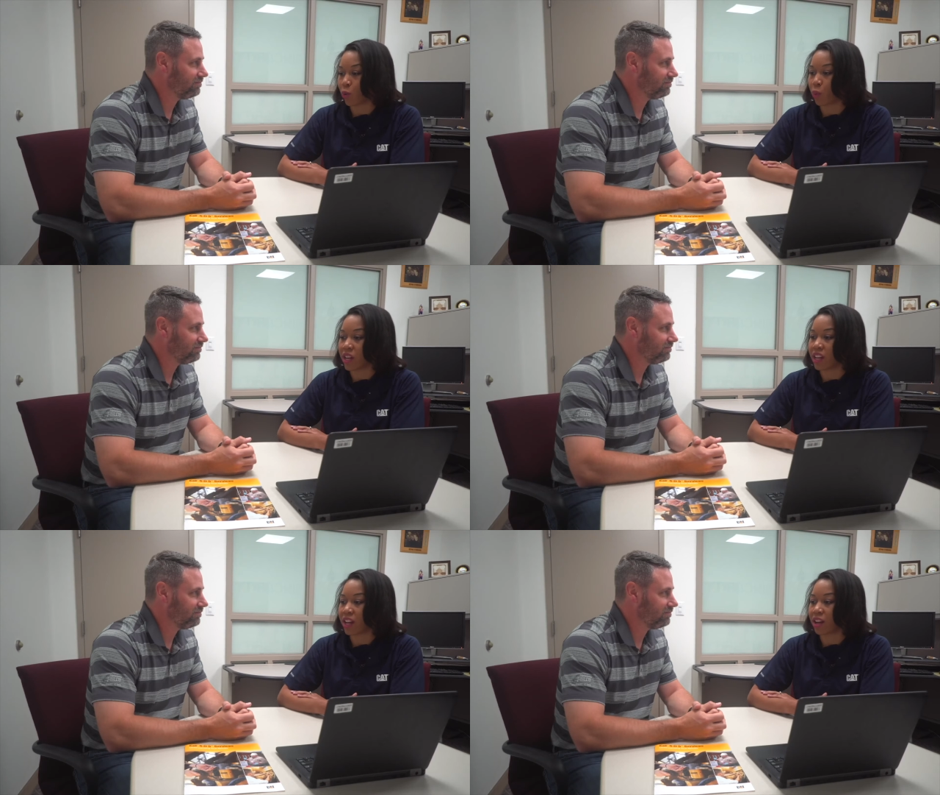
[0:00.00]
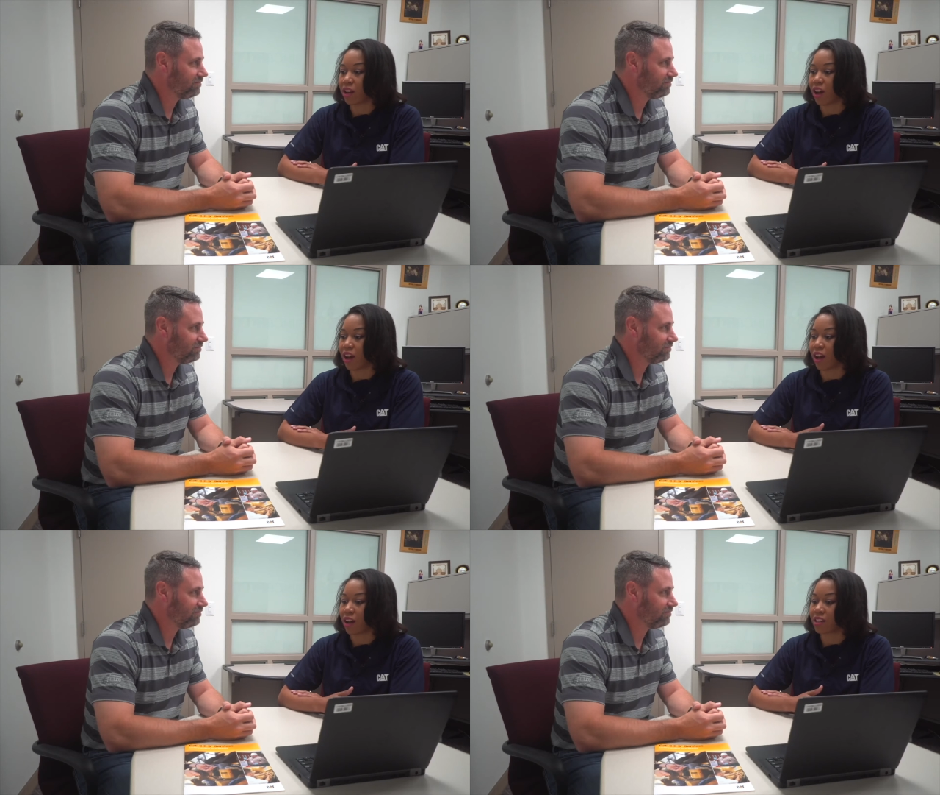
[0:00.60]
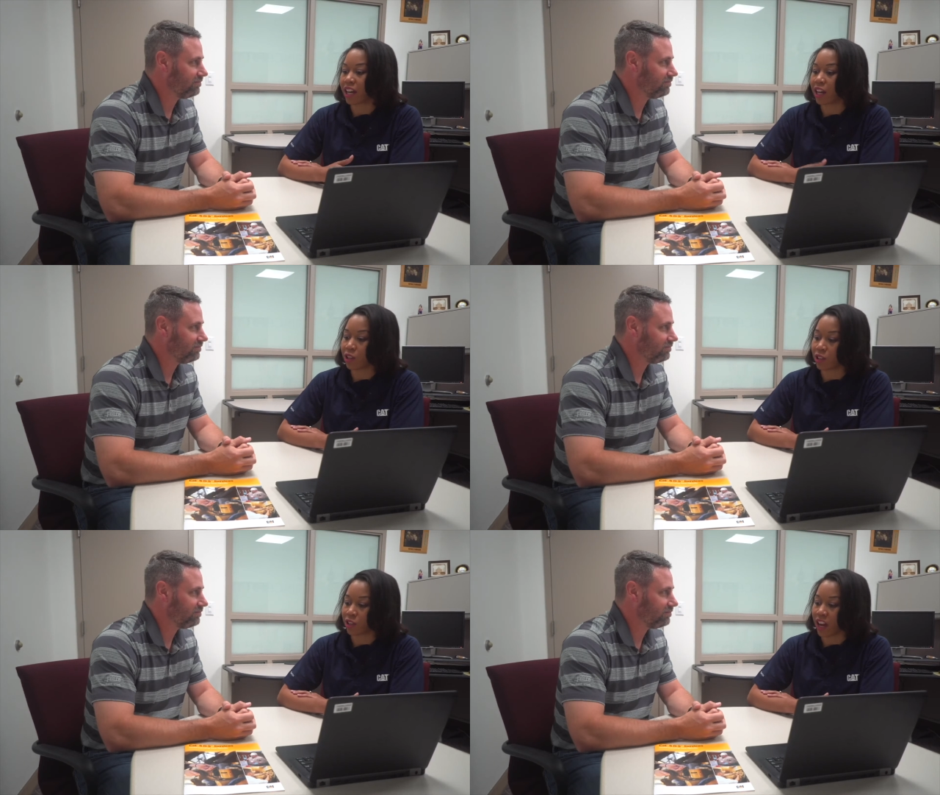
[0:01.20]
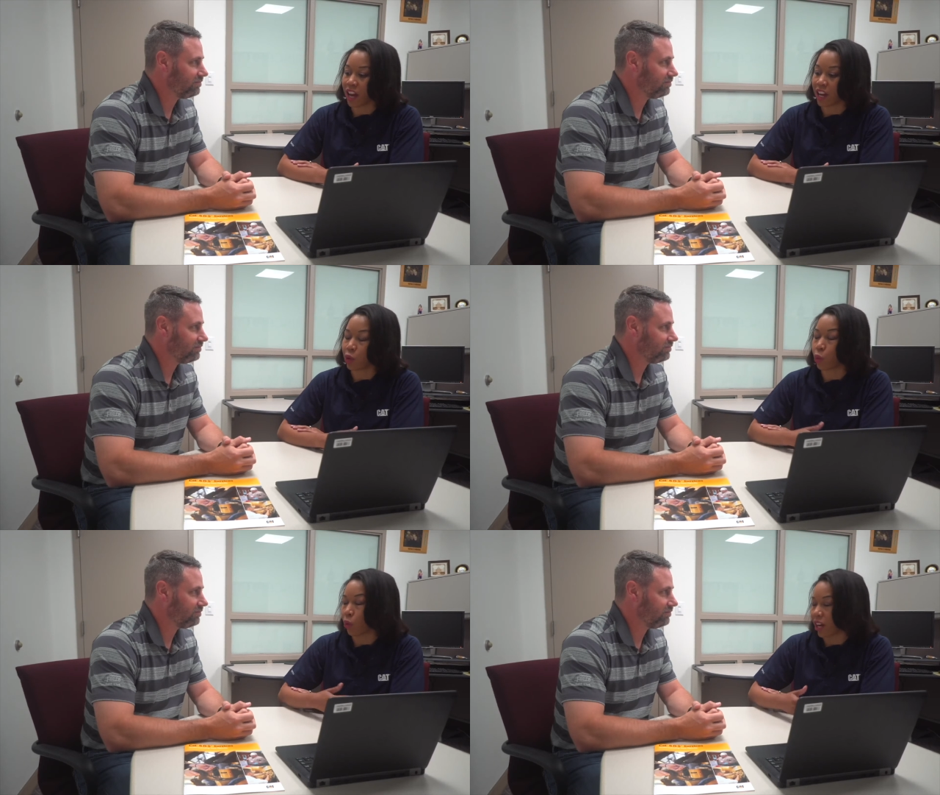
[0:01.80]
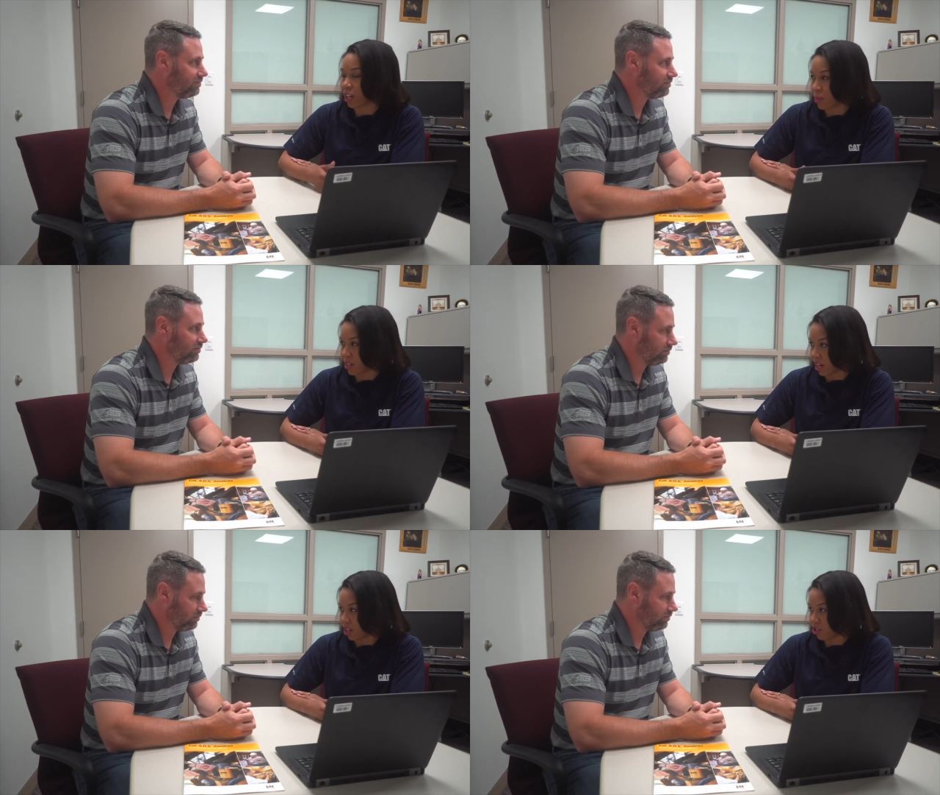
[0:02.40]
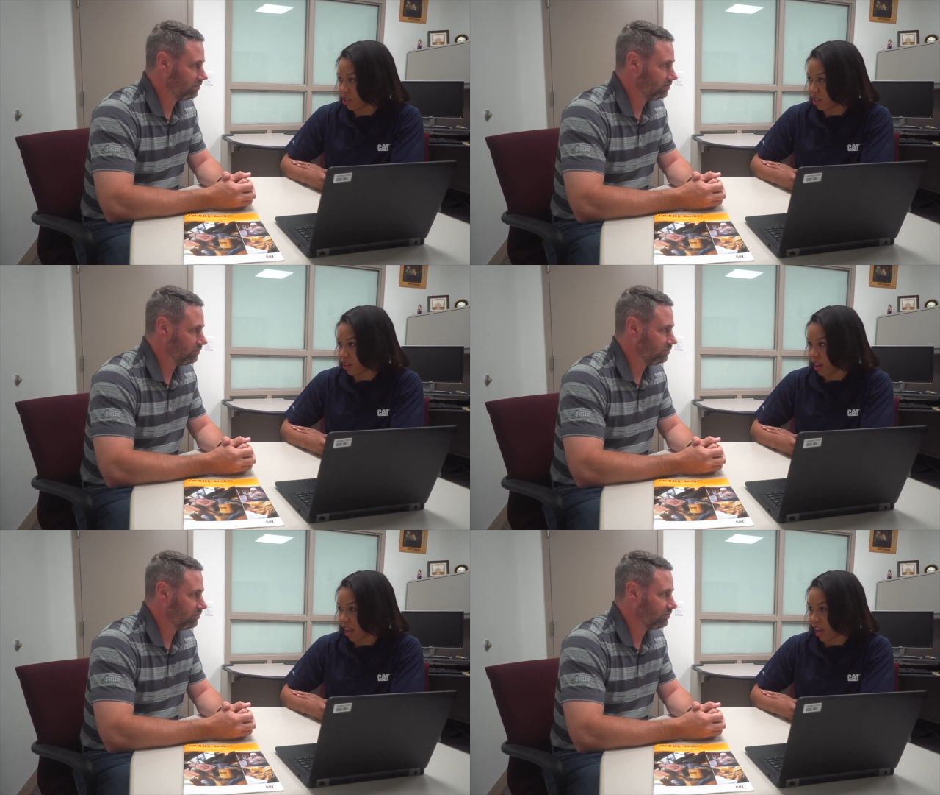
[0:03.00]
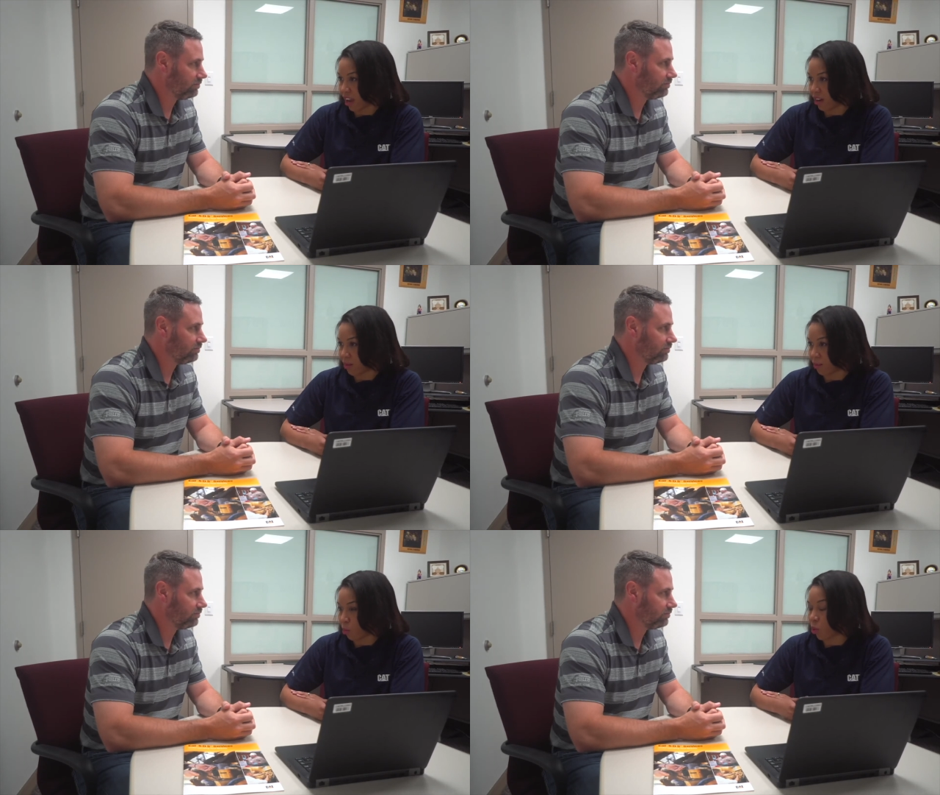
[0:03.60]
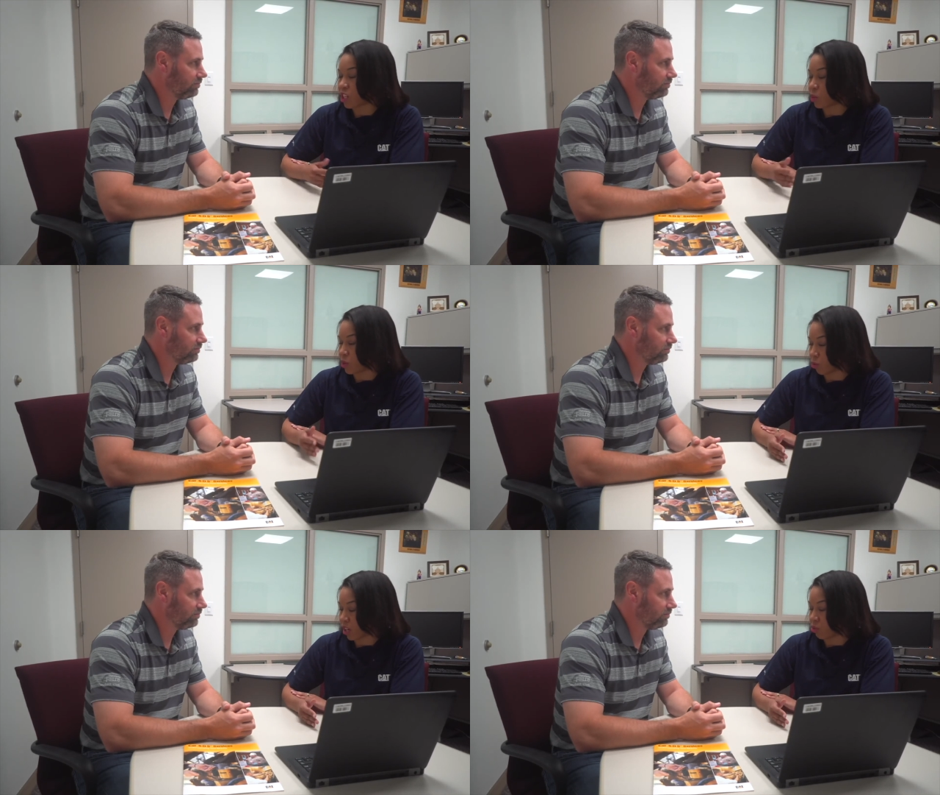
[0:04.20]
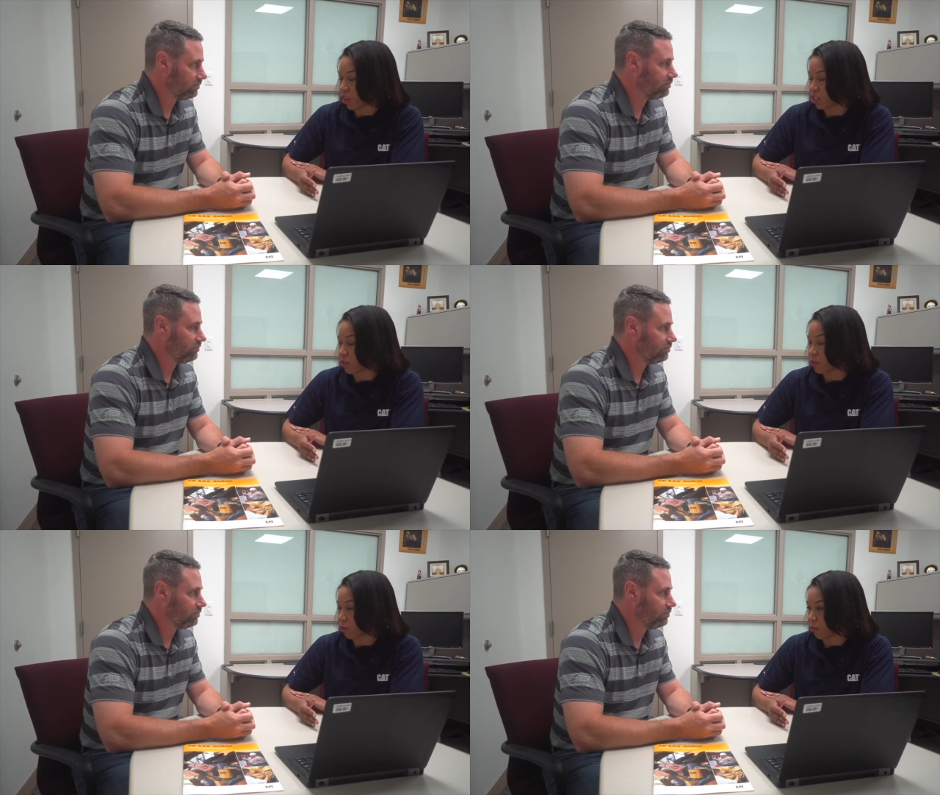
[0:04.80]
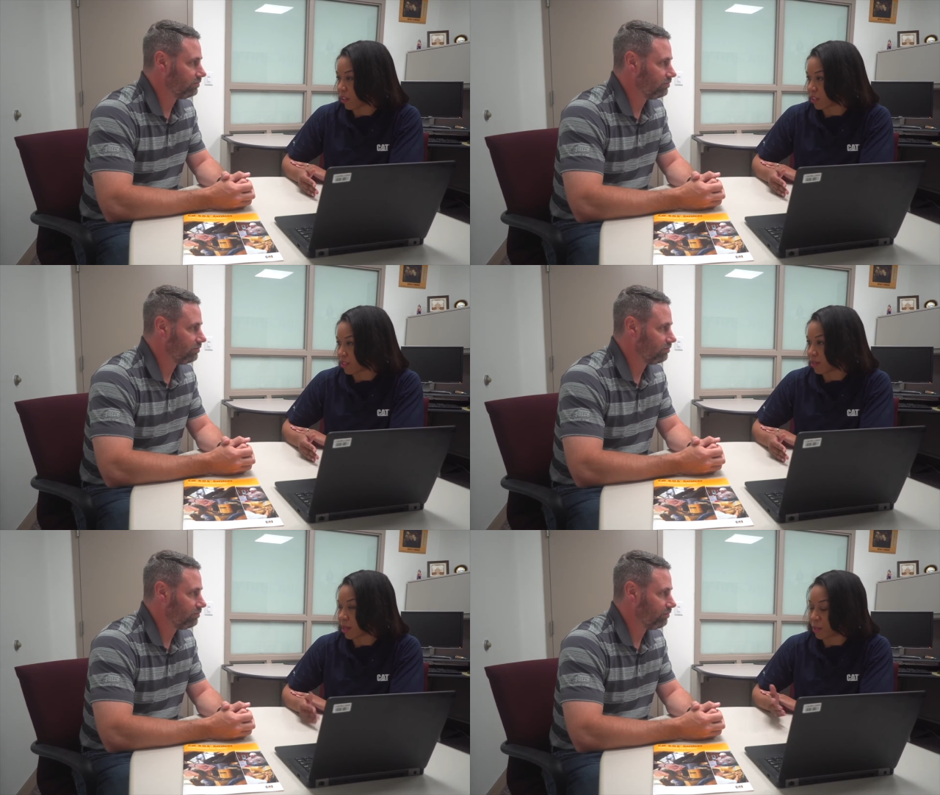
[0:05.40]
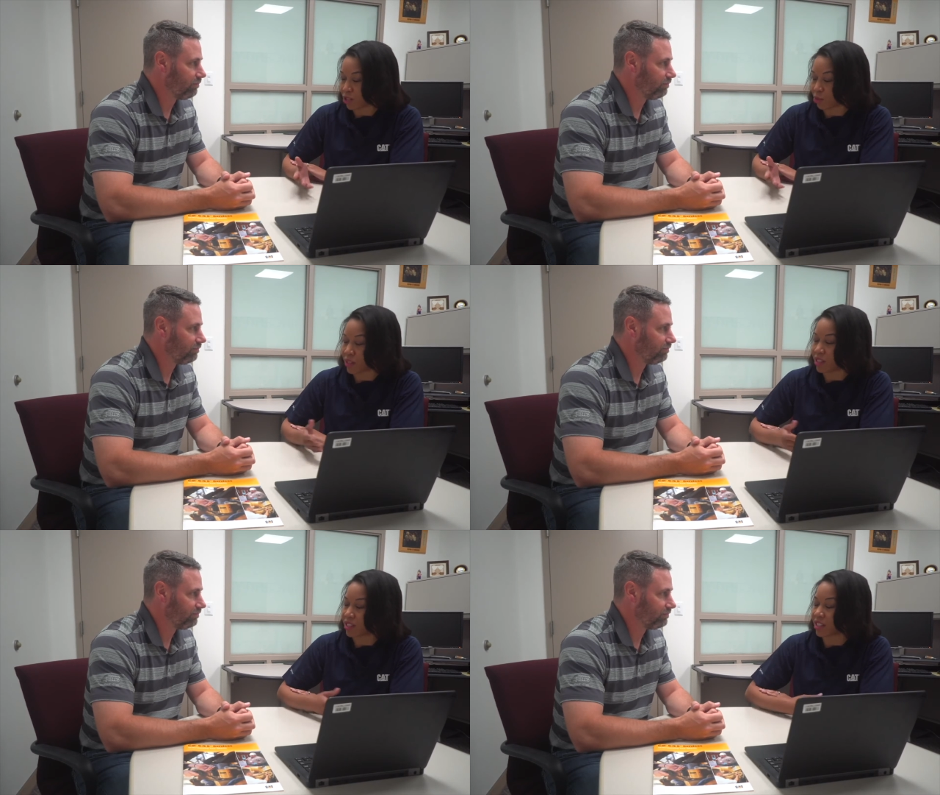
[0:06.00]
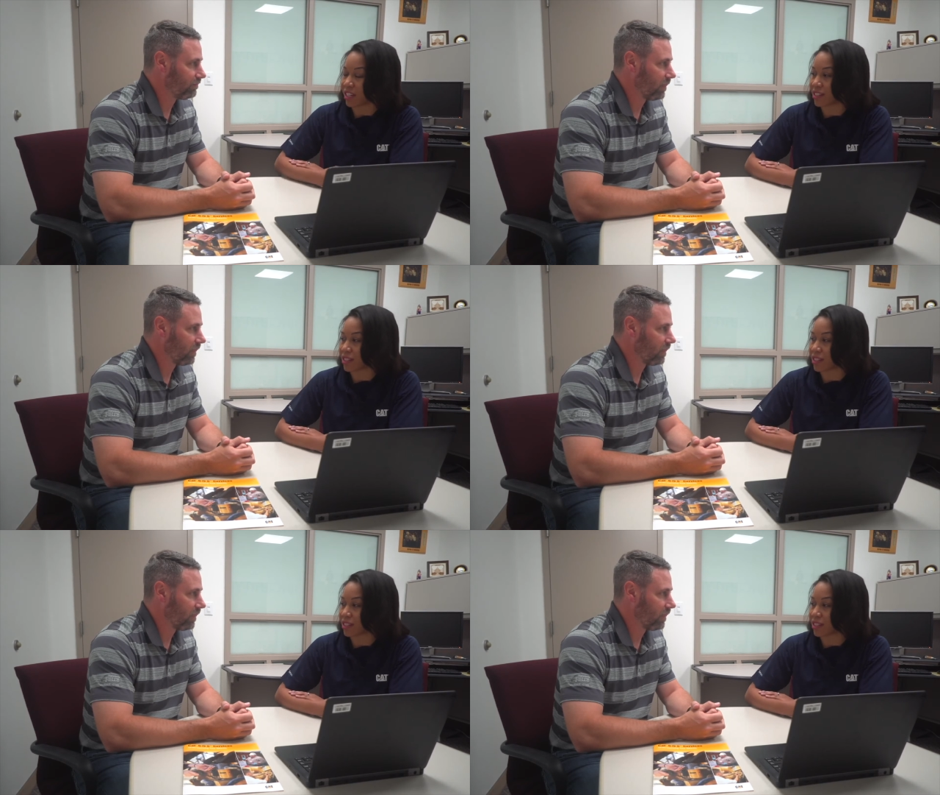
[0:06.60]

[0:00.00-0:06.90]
Speaker 1: we can uh, tailor a recommendation and point you in the right direction for a fix that meets your business needs.